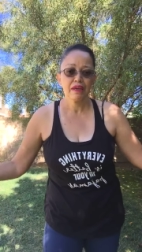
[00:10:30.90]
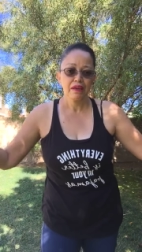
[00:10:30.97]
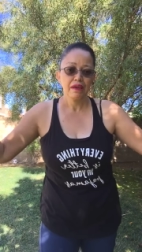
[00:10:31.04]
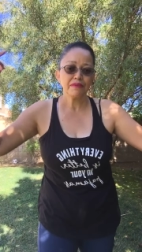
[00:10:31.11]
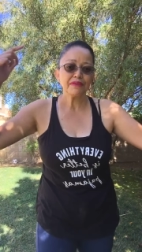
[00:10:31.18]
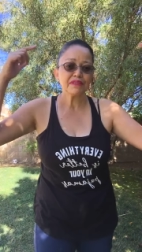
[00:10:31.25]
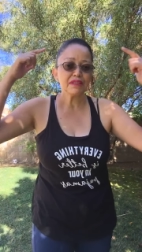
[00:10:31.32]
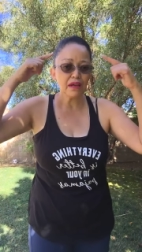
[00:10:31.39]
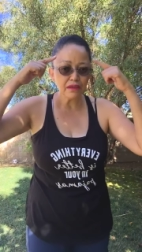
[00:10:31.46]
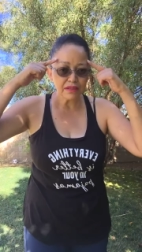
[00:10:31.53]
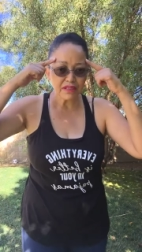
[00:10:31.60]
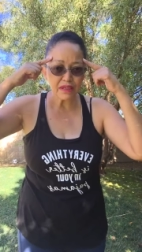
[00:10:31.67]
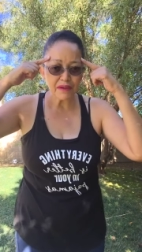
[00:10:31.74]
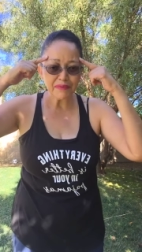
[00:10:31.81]
If you tell
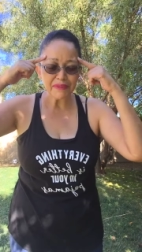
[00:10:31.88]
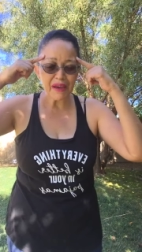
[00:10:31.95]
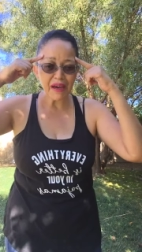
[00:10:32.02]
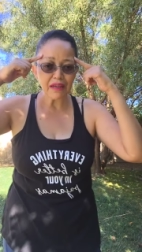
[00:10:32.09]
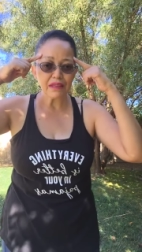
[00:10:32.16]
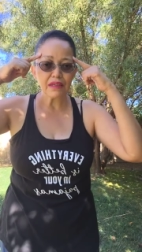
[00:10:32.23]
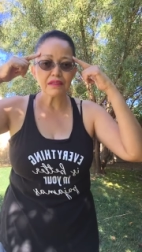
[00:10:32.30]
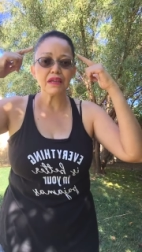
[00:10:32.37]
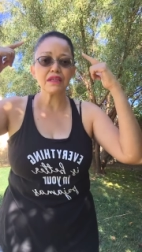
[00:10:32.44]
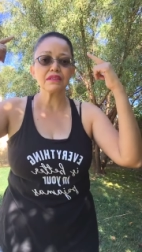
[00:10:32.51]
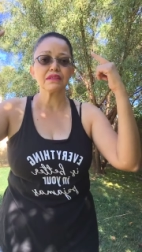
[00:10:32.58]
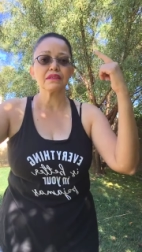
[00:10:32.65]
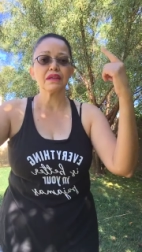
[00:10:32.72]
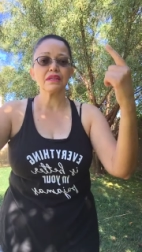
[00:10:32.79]
yourself that,
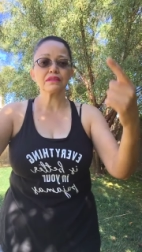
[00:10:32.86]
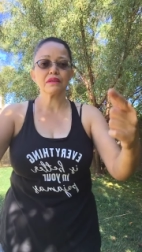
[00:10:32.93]
that's that's